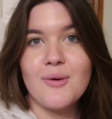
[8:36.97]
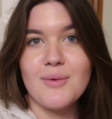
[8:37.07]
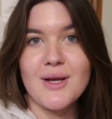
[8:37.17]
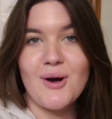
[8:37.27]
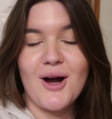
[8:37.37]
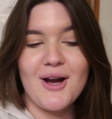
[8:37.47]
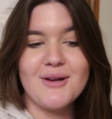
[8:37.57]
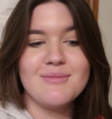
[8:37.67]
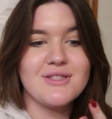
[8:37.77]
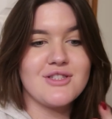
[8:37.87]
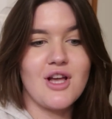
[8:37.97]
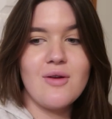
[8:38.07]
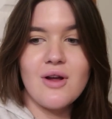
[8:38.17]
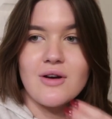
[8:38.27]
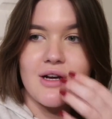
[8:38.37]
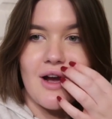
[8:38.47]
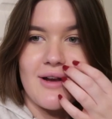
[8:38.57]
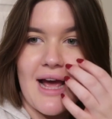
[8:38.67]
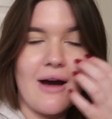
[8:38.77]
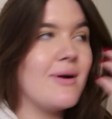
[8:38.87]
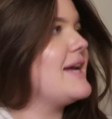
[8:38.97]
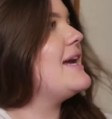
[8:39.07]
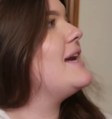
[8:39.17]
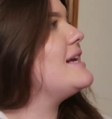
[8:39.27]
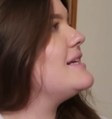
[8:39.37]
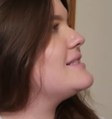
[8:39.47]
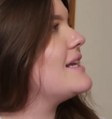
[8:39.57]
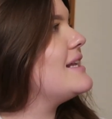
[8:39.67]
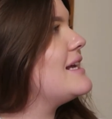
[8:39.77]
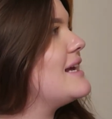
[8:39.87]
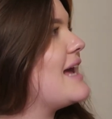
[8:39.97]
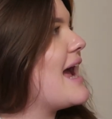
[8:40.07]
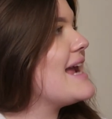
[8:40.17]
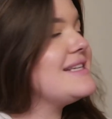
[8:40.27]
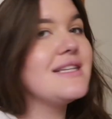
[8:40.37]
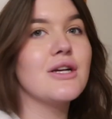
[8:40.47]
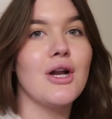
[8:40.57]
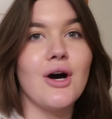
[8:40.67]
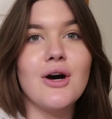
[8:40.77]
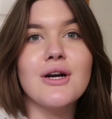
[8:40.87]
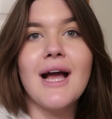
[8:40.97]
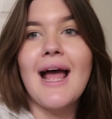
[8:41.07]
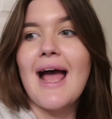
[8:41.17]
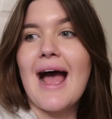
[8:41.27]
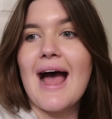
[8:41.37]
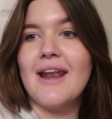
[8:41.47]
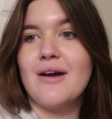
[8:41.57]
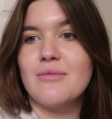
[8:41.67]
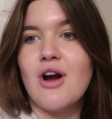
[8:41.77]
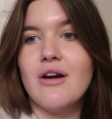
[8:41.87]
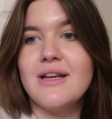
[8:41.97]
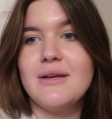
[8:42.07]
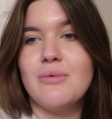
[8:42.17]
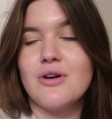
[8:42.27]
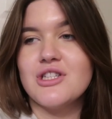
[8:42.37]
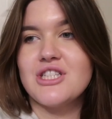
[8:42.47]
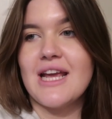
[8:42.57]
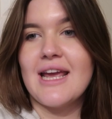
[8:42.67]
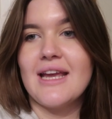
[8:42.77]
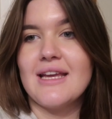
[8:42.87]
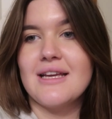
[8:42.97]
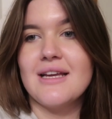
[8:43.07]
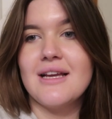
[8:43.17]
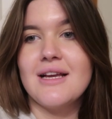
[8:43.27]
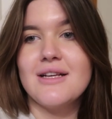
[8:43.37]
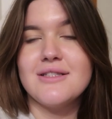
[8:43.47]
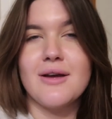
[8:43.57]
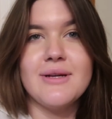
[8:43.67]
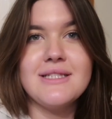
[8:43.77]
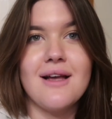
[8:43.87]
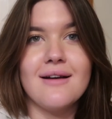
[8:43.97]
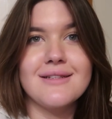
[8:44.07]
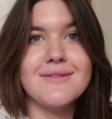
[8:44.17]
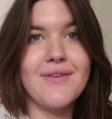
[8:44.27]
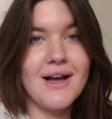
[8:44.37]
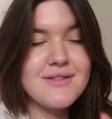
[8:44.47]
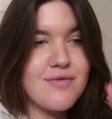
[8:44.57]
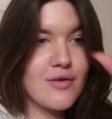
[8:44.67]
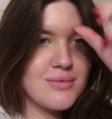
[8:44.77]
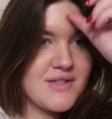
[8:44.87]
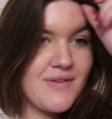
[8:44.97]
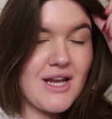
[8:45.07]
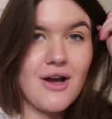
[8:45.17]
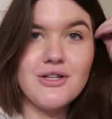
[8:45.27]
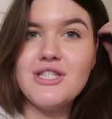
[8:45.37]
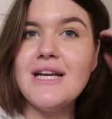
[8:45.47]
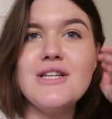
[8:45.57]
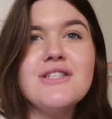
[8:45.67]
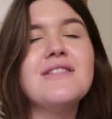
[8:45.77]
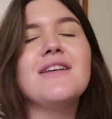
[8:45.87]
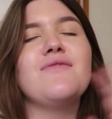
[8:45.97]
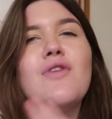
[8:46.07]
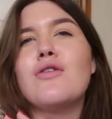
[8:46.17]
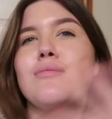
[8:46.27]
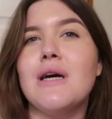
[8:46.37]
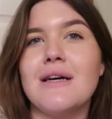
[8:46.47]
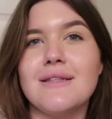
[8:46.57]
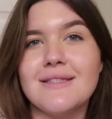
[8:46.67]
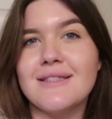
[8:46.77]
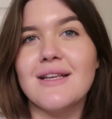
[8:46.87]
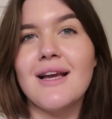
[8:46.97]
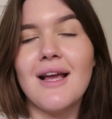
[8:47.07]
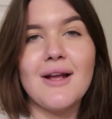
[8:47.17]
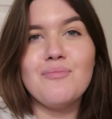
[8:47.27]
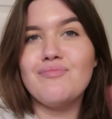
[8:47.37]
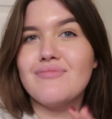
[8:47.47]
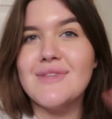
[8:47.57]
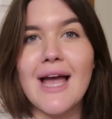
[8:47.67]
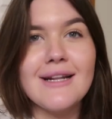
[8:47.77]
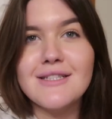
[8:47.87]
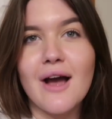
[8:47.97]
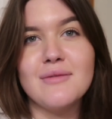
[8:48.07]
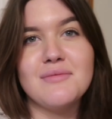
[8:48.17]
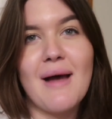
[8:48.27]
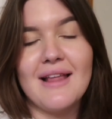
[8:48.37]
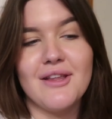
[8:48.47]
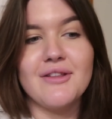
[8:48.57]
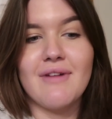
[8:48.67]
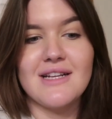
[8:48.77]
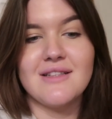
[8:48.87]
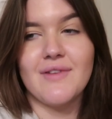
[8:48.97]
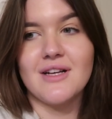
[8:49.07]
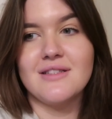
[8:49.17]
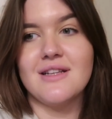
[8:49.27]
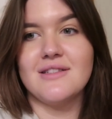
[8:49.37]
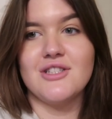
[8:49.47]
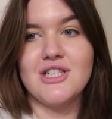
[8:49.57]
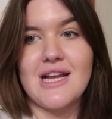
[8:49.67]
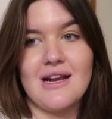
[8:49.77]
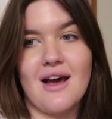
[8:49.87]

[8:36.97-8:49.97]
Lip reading: We got home so long ago now. It is 8 o'clock, and I'm currently watching Zoe Suggs' first Vlogmas video. She just does Vlogmas 10 times better than the rest of us, doesn't she?